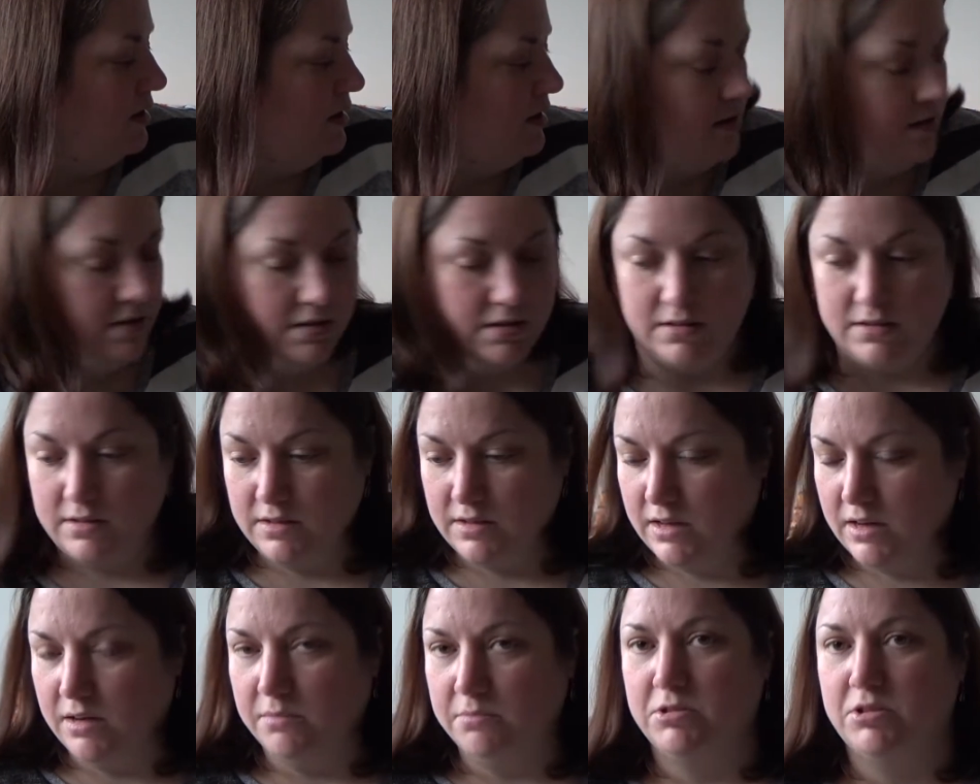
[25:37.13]
As I
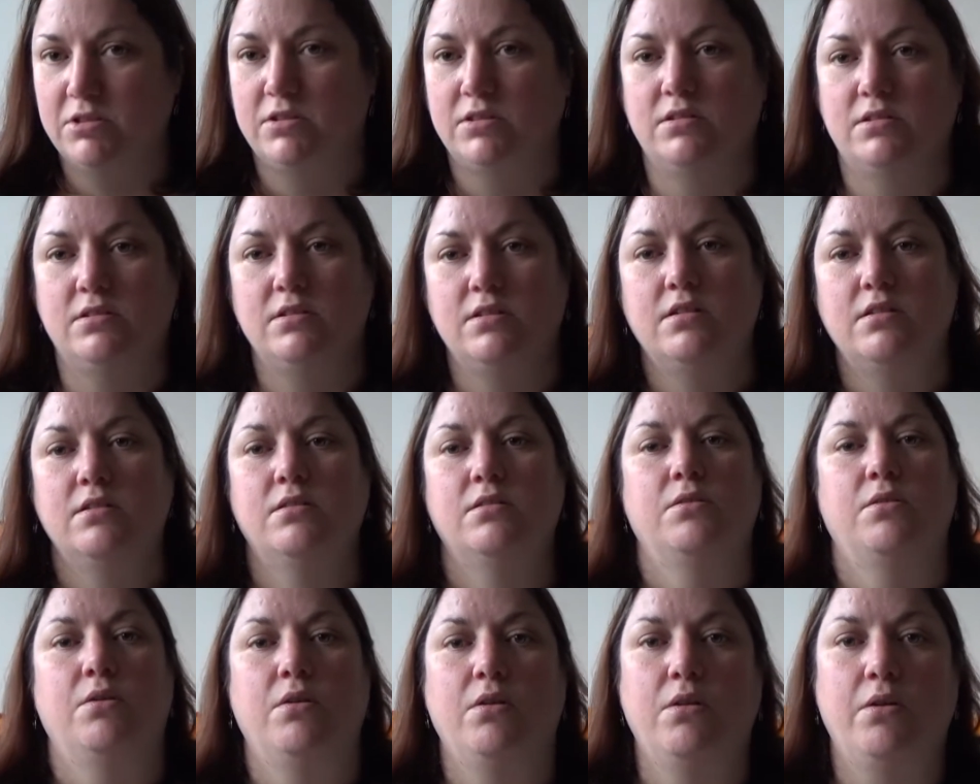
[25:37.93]
say, I'm just
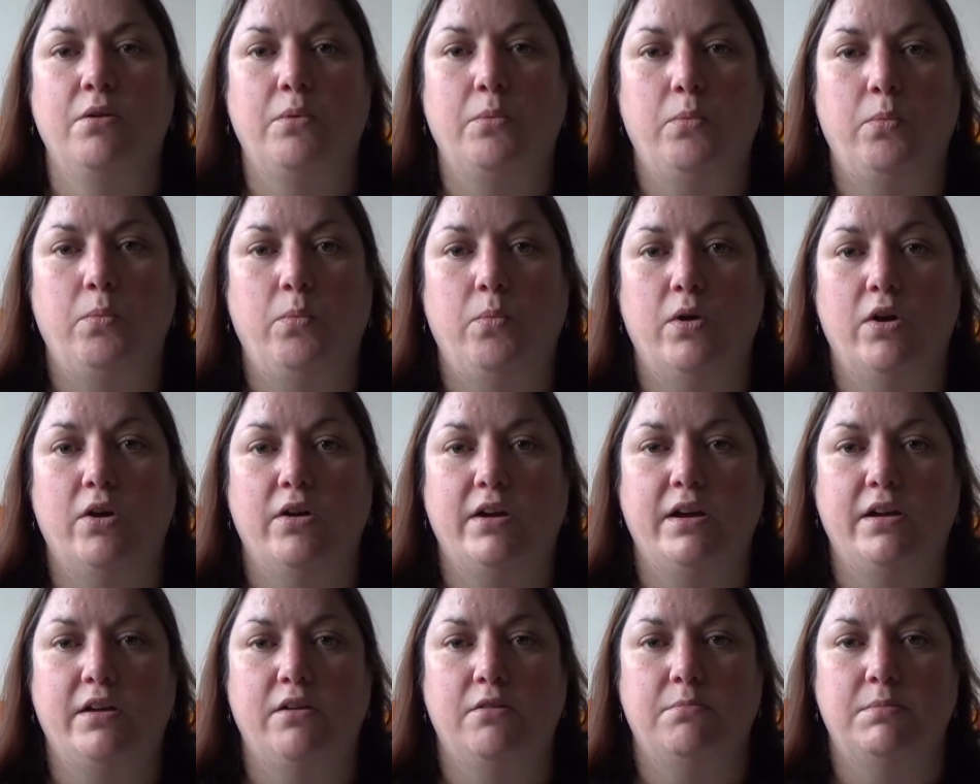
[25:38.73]

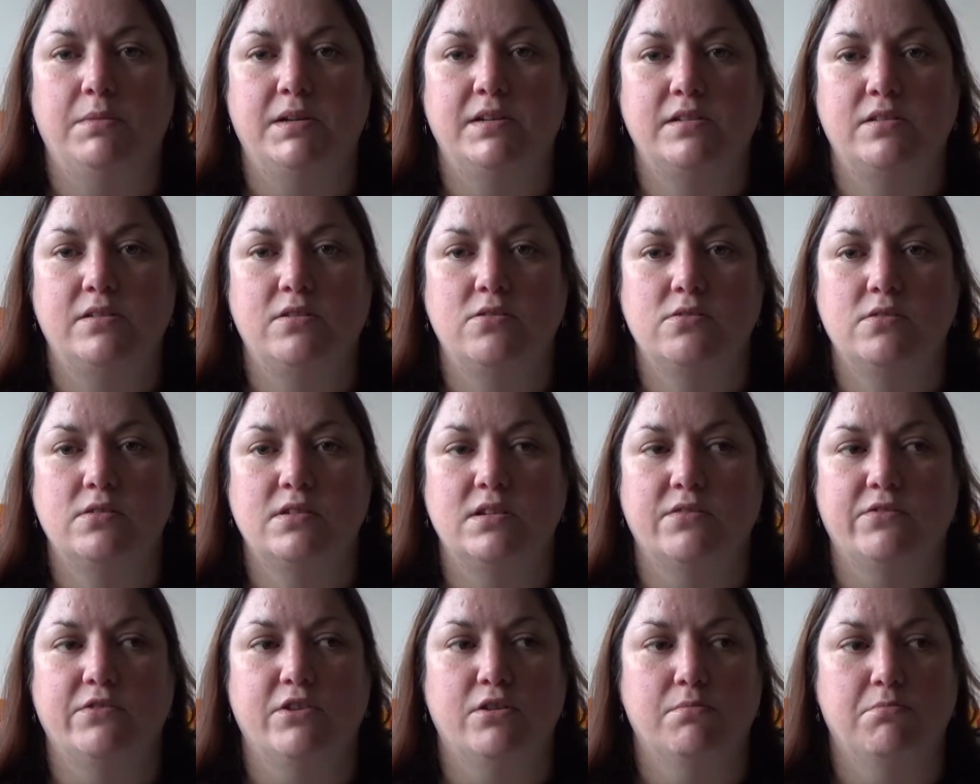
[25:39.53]
working on my socks.
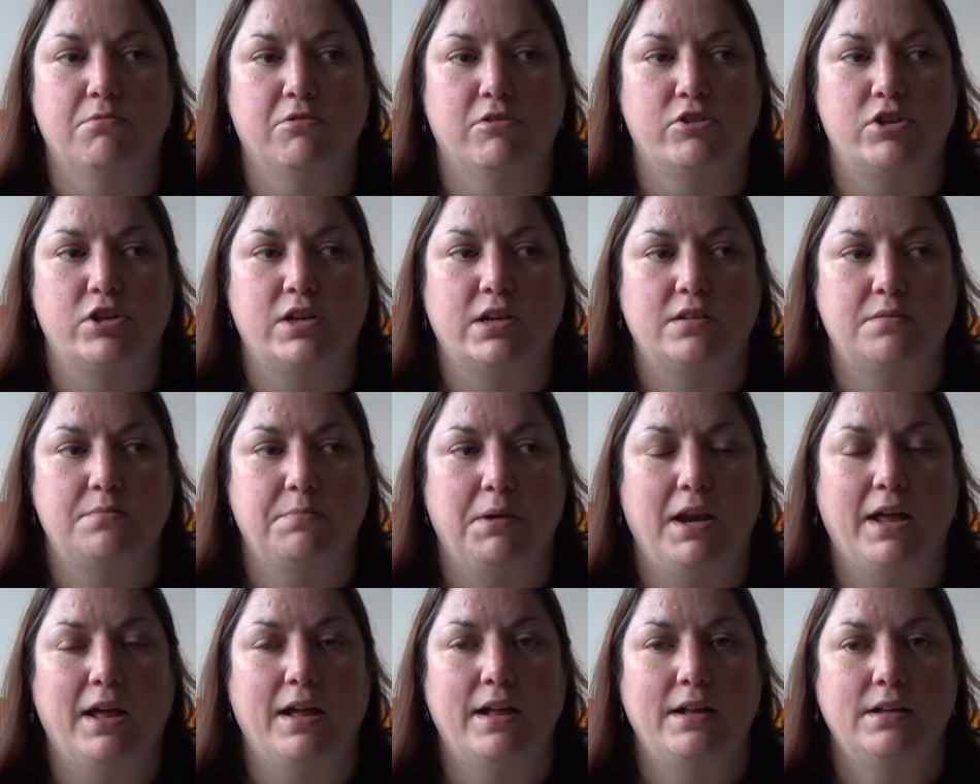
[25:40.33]
I've got projects
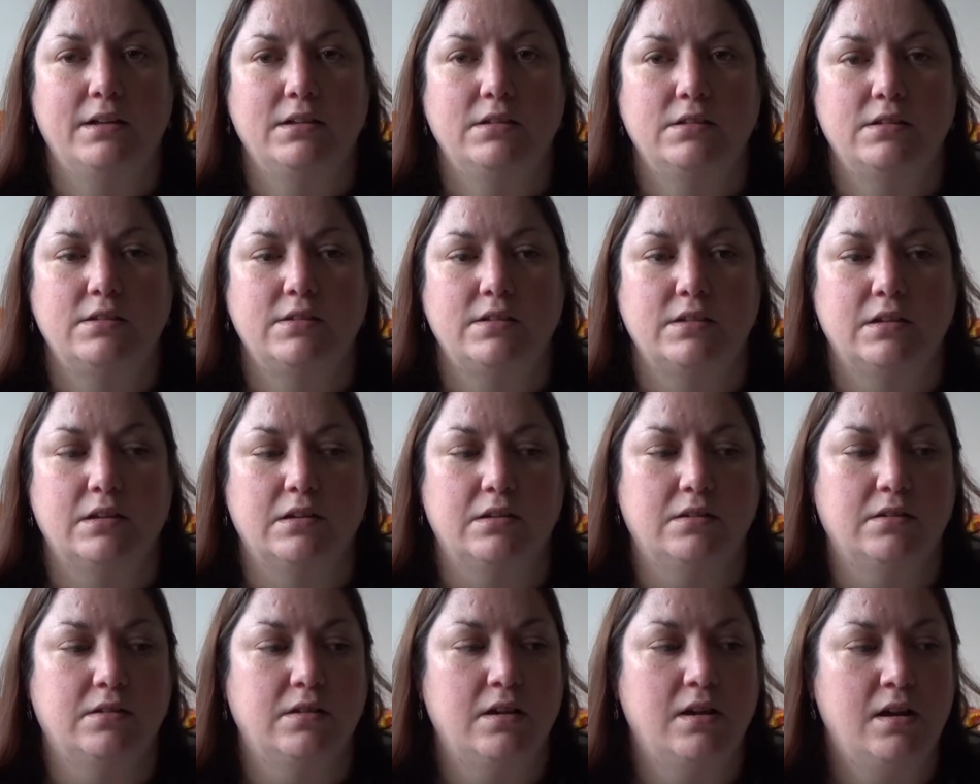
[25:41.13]
planned,
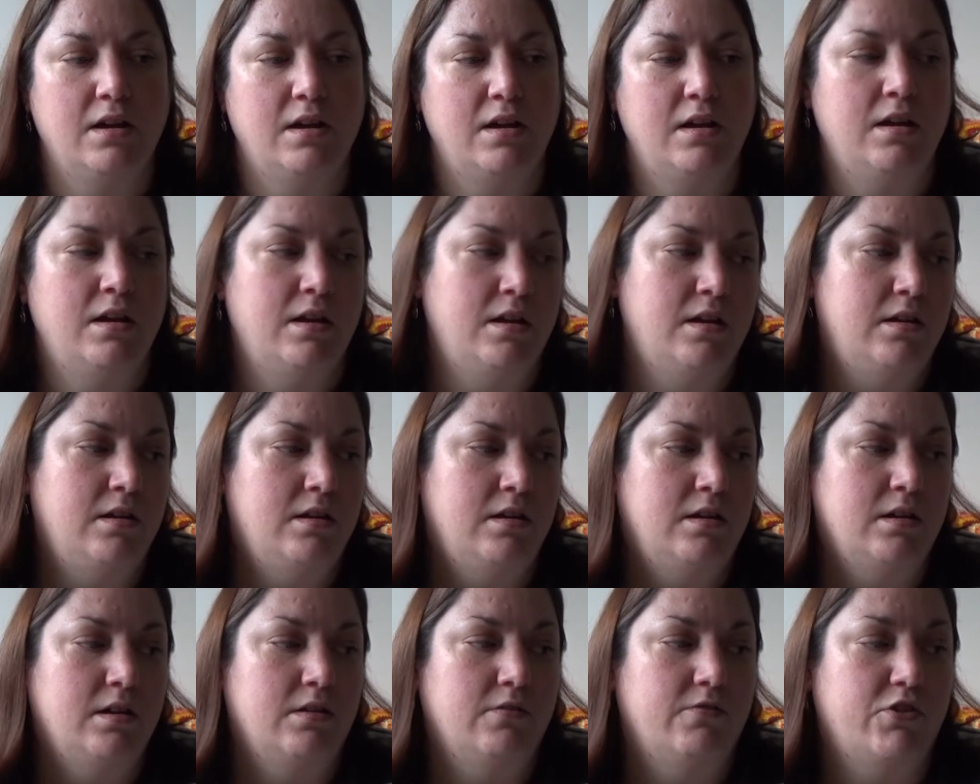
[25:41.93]
so
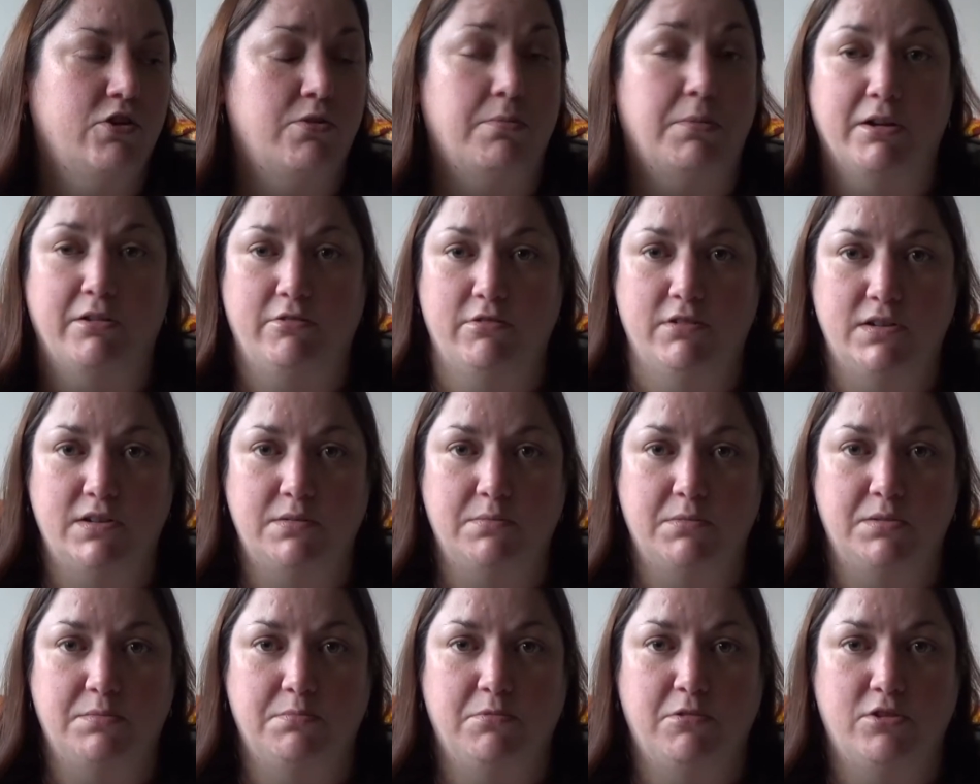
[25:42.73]
I've got my
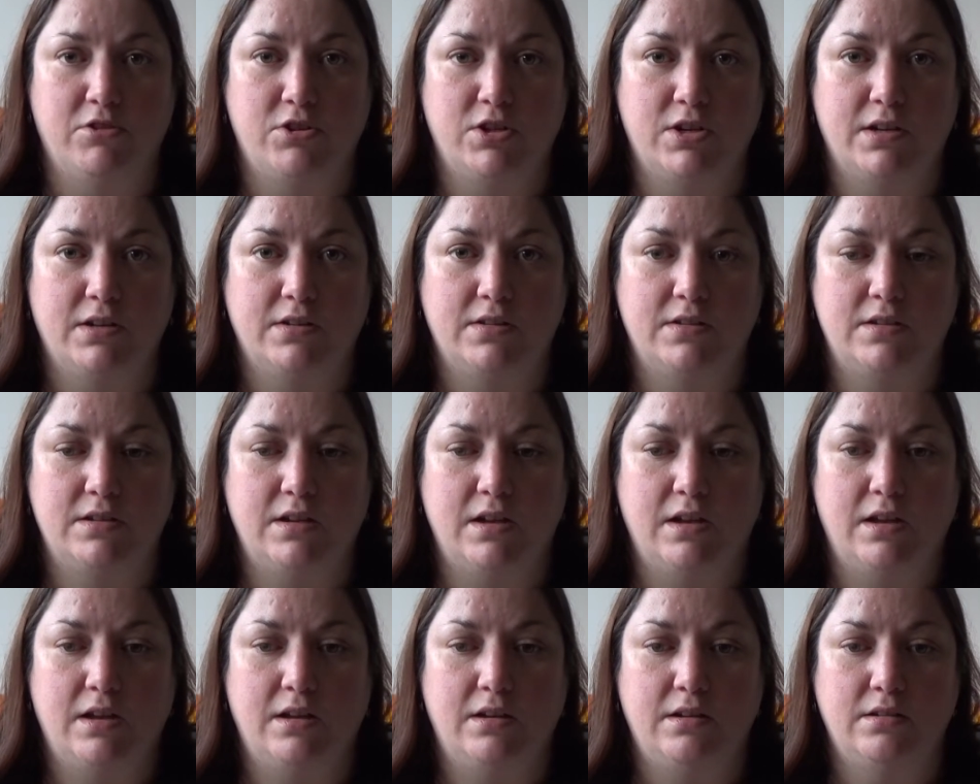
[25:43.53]
Christmas projects
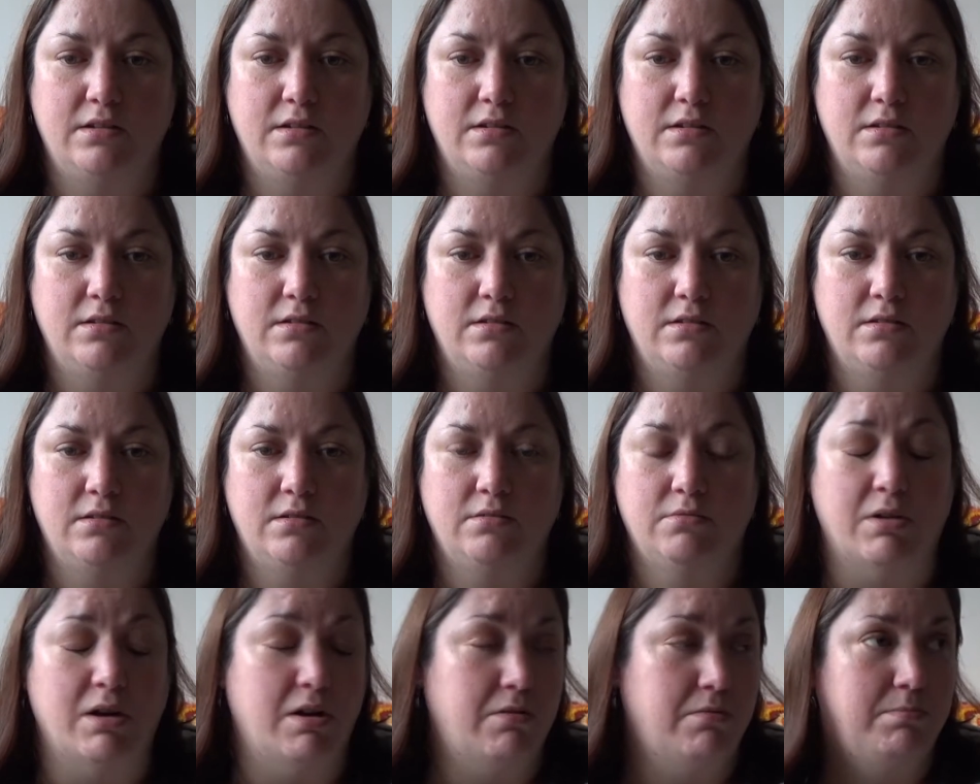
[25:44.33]
done,
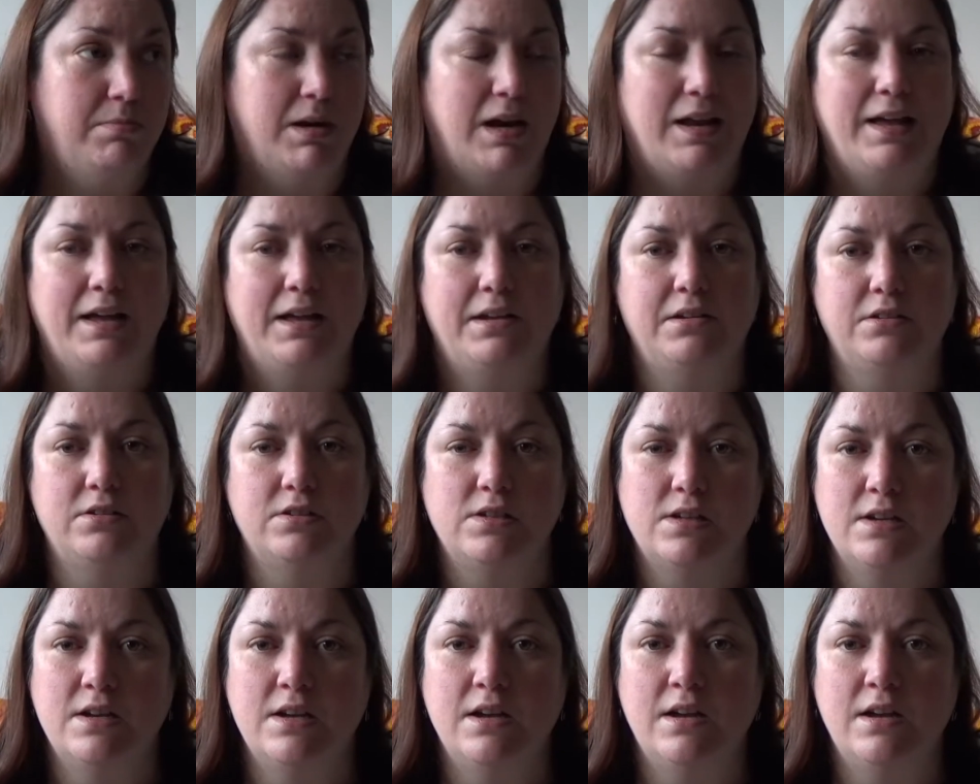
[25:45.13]
well planned.